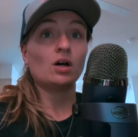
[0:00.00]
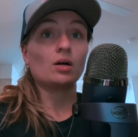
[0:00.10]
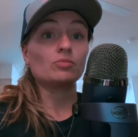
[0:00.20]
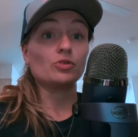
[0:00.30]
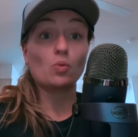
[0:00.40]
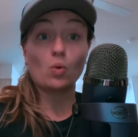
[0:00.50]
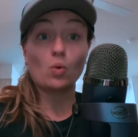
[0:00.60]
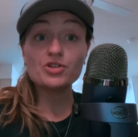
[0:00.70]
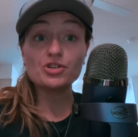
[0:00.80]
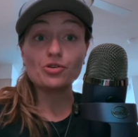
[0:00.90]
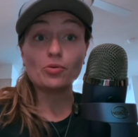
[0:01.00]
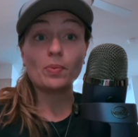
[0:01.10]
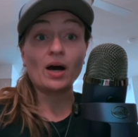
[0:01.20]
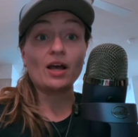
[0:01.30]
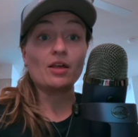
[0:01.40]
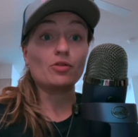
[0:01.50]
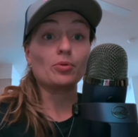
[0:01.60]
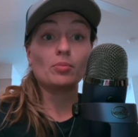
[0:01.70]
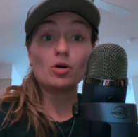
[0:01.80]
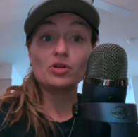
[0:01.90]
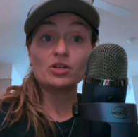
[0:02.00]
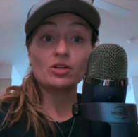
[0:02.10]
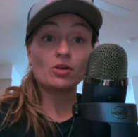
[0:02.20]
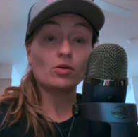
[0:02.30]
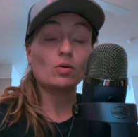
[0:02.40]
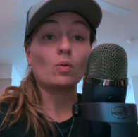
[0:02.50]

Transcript: um, reward you by either promoting you